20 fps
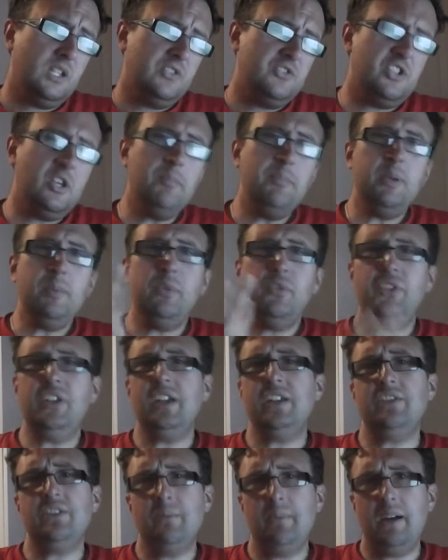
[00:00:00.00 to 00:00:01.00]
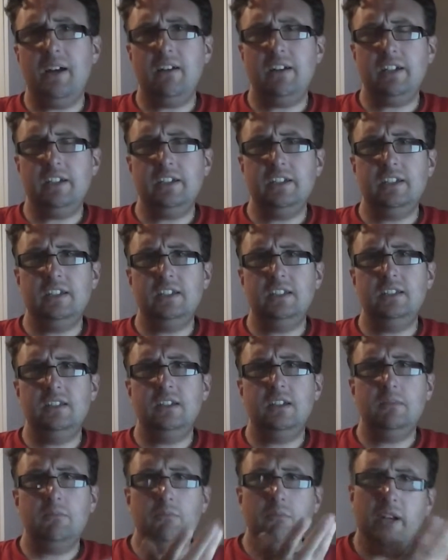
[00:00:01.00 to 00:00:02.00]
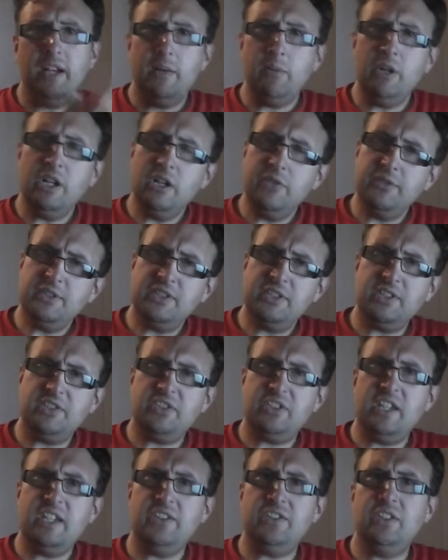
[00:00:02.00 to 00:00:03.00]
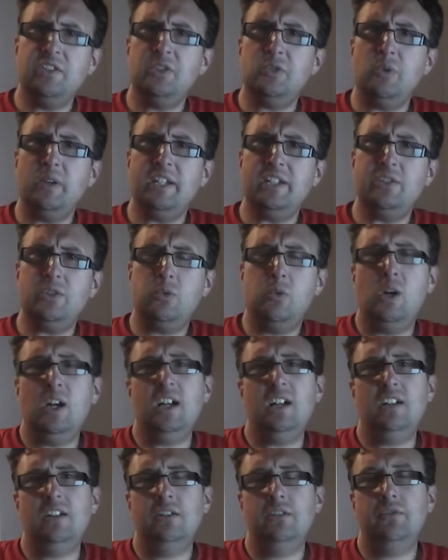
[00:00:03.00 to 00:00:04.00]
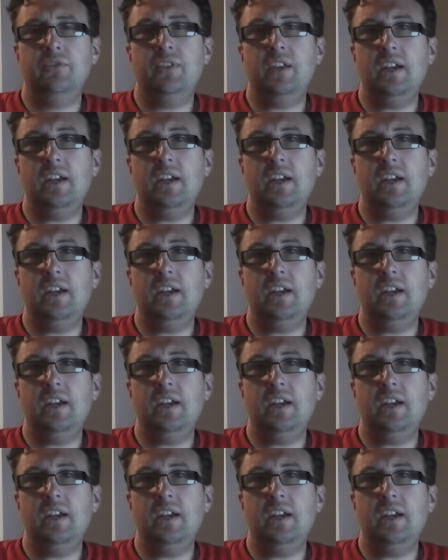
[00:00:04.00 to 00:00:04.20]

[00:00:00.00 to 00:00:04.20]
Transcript: Some people think it's American, when I went over to the States in 2012,